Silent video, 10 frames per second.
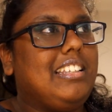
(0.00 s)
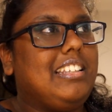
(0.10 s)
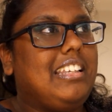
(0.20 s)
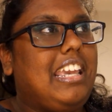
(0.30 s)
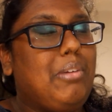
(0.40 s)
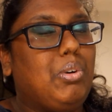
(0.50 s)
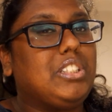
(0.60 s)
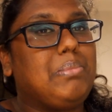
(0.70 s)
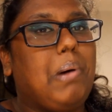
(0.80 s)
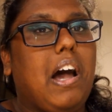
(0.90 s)
he
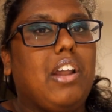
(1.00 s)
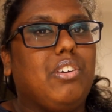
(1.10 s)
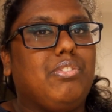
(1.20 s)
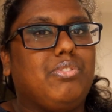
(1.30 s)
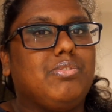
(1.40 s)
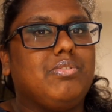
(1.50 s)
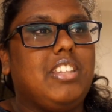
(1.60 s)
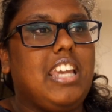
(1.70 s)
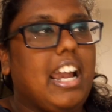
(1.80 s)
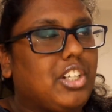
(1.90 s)
wasn't part of
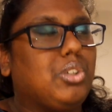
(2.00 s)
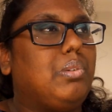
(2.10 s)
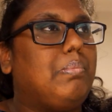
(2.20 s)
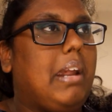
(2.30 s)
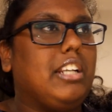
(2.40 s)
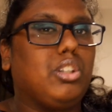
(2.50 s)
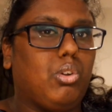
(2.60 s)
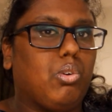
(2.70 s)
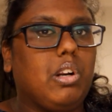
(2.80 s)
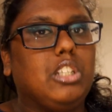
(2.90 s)
the actual
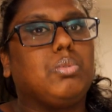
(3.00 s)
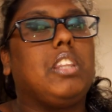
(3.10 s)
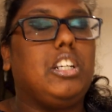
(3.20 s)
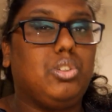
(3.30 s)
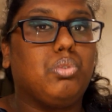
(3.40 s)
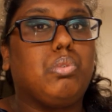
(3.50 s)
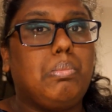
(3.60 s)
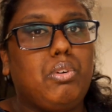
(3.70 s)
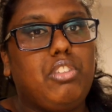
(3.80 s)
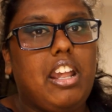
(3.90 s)
Mandalorians where they do
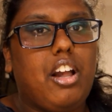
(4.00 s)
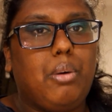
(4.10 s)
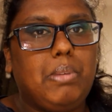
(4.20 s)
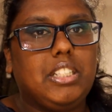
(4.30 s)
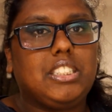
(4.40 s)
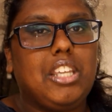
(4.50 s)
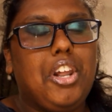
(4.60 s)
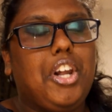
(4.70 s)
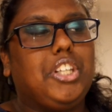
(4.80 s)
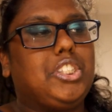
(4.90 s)
remove their helmets.
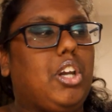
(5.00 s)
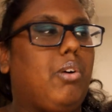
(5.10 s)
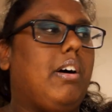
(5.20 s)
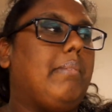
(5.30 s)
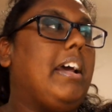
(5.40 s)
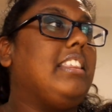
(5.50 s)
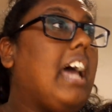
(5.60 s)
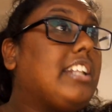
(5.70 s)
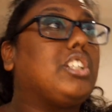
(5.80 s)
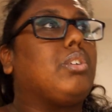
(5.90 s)
So, and
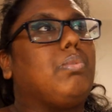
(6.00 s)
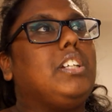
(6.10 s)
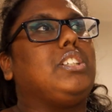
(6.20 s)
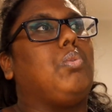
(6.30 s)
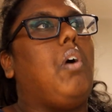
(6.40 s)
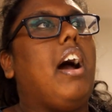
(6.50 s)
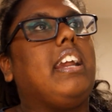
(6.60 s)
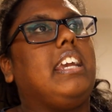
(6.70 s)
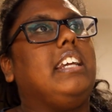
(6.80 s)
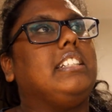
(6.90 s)
that's the reason
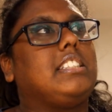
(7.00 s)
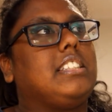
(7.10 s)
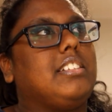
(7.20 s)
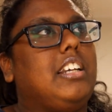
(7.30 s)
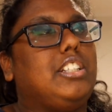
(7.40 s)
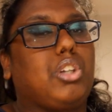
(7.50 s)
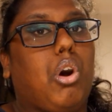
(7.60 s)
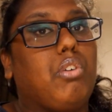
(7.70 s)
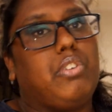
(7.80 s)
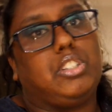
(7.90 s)
why his
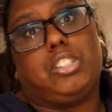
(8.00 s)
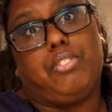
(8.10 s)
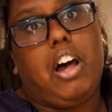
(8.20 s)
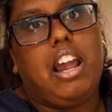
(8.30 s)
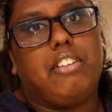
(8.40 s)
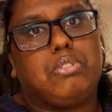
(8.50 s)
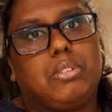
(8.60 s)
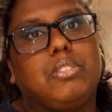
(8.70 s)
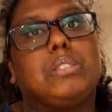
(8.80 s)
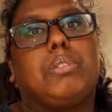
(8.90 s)
covert survived.
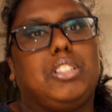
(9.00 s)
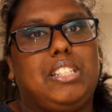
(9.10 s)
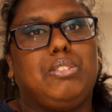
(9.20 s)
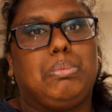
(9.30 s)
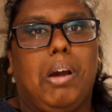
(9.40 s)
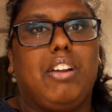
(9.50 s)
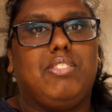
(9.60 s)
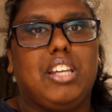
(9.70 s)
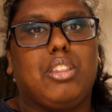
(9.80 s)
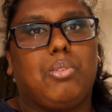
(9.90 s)
It was because he was part
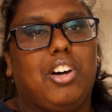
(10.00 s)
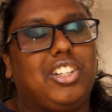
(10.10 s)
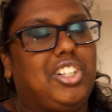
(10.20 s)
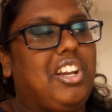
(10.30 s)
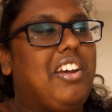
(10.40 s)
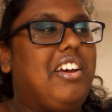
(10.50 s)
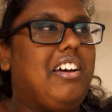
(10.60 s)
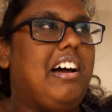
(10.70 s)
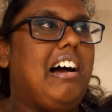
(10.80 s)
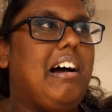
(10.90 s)
of Death Watch.
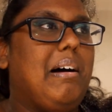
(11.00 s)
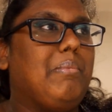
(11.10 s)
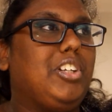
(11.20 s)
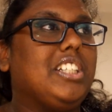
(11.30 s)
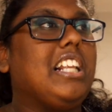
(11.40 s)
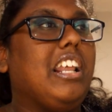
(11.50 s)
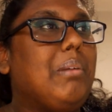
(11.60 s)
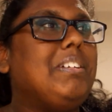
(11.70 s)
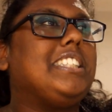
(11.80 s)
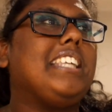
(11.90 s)
Which is a
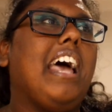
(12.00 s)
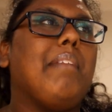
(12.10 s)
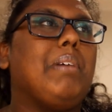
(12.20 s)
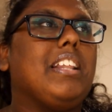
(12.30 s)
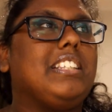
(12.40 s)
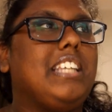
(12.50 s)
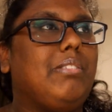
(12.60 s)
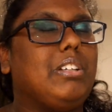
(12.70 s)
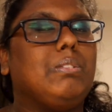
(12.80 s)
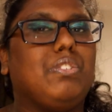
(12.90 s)
little bit sad, but at the
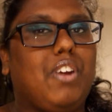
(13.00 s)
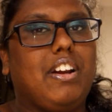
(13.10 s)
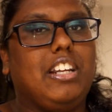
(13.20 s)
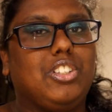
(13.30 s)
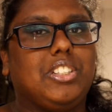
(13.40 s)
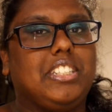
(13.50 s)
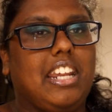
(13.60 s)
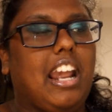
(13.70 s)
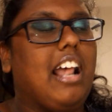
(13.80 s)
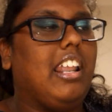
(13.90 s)
same time, it's very interesting. I